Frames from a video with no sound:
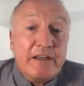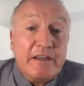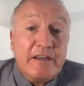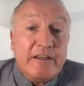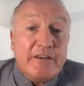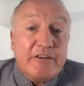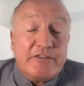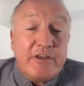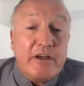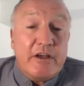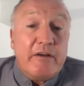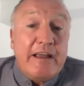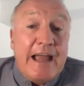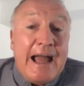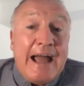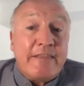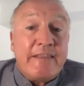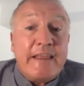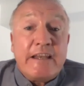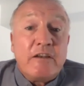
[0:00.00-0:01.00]
So
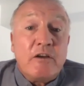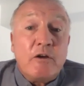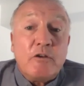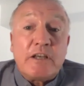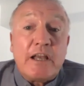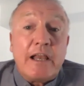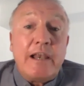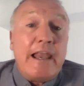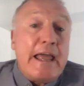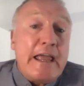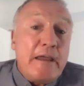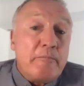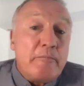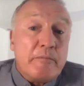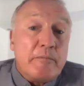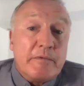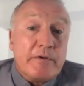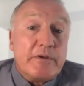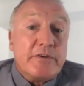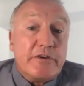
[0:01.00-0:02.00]
had they not
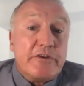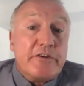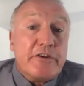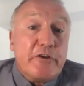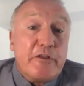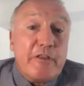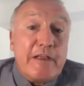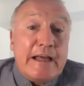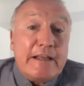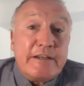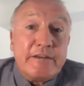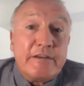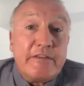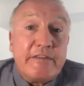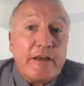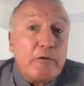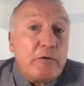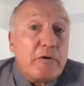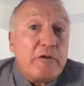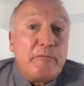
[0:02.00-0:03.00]
claimed to do that,
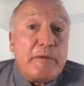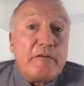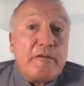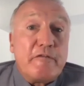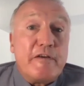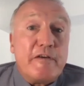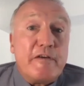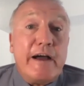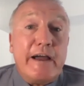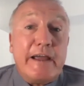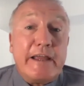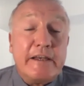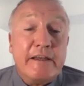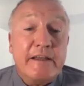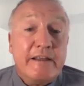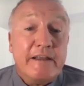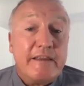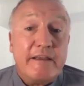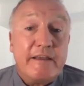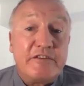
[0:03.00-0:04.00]
they would have been fine.
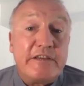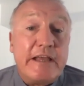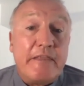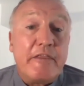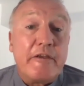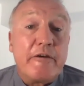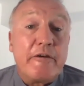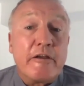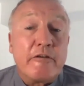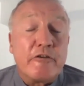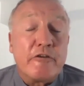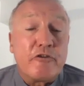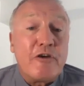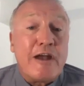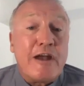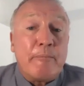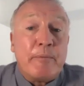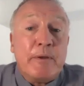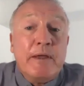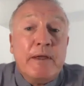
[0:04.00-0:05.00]
They've set their own
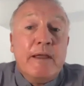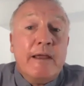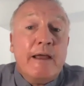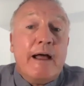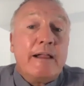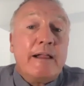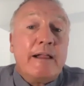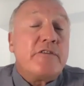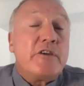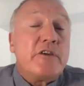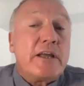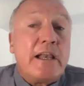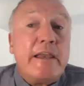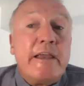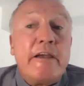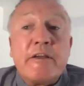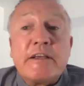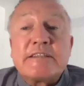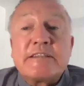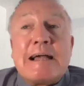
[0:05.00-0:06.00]
trap. I'll give you a
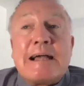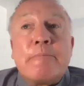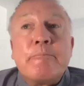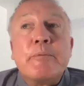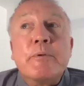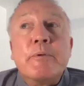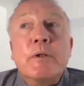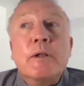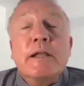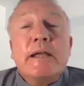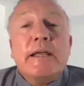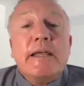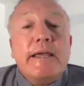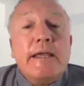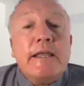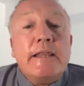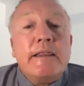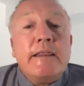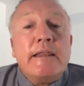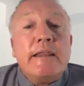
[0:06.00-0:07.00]
clear example.
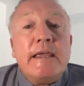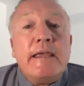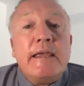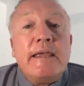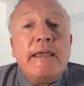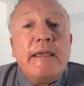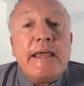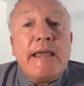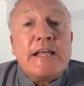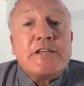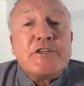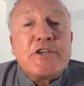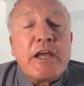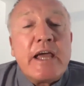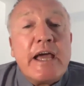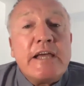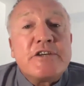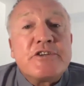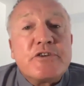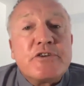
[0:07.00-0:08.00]
In the
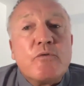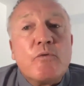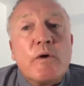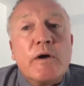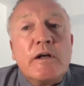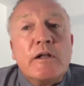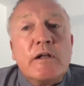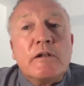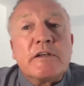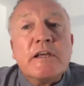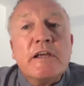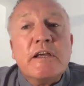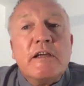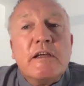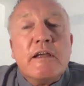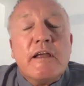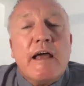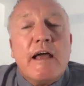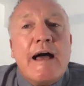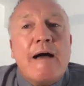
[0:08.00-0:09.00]
education world,
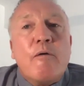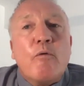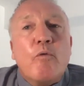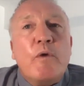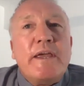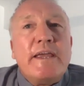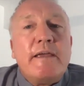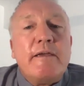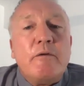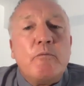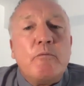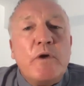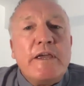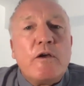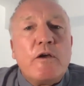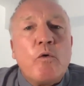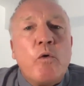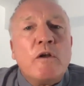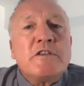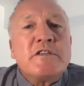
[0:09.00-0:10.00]
we
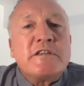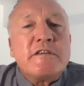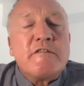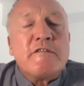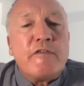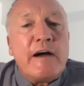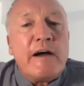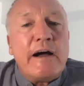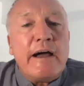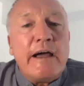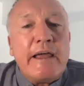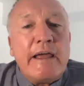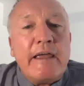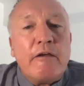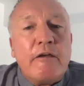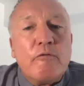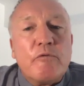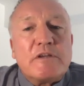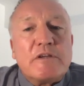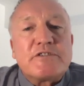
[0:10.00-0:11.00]

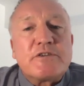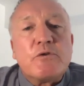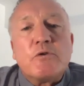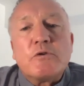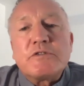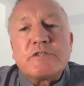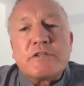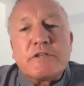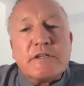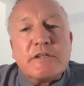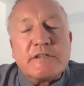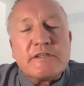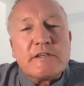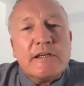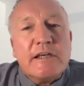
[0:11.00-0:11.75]
quantify resources